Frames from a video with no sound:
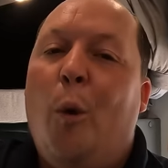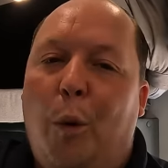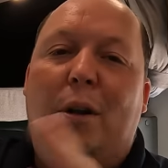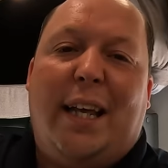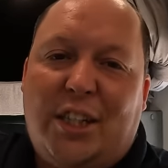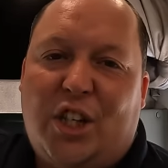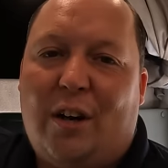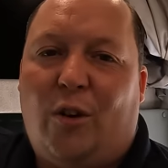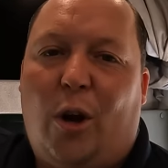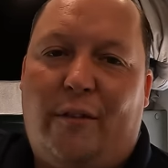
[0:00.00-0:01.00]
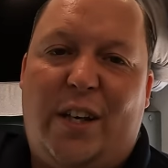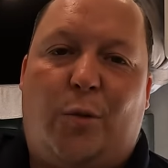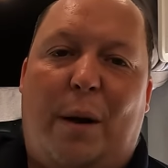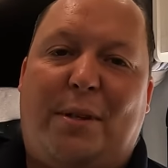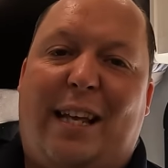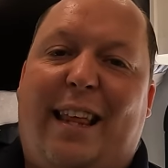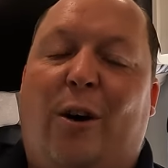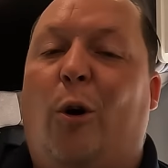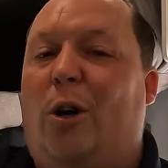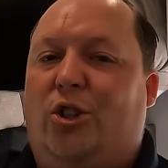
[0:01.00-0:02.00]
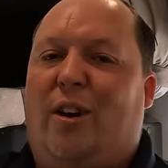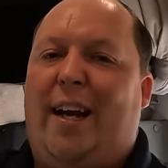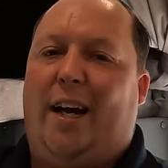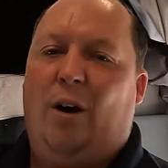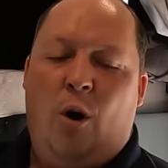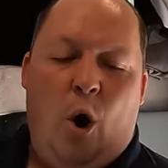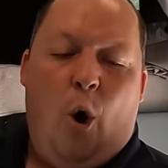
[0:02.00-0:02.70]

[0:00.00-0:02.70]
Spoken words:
We'll link General RV's website there. Oh, Andrea,